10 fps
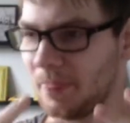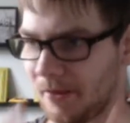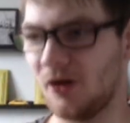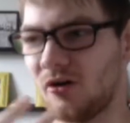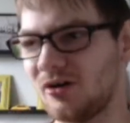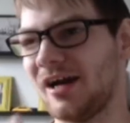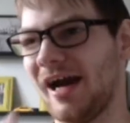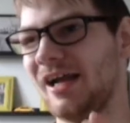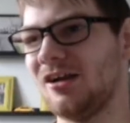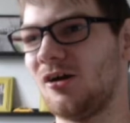or
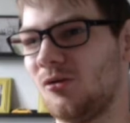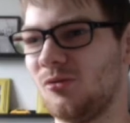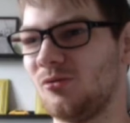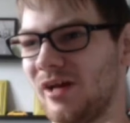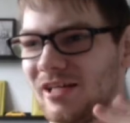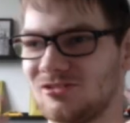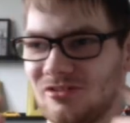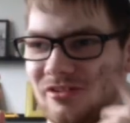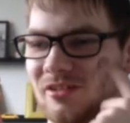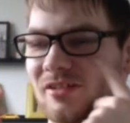I don't know who
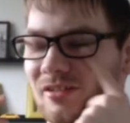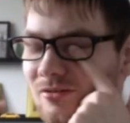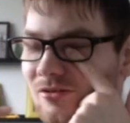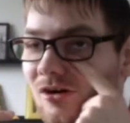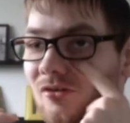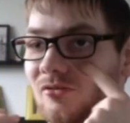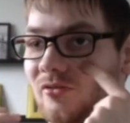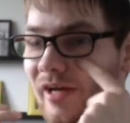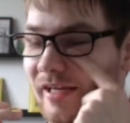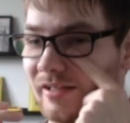actually
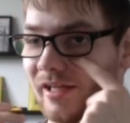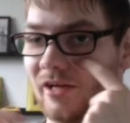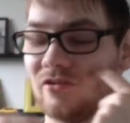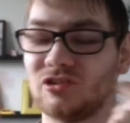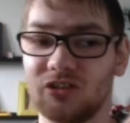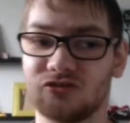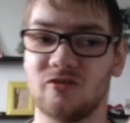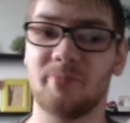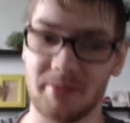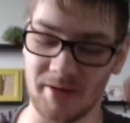co-created the original
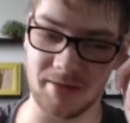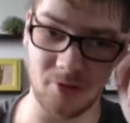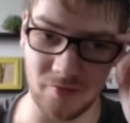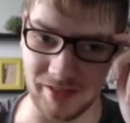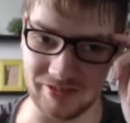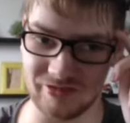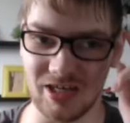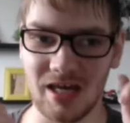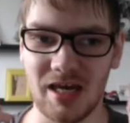Superman movies.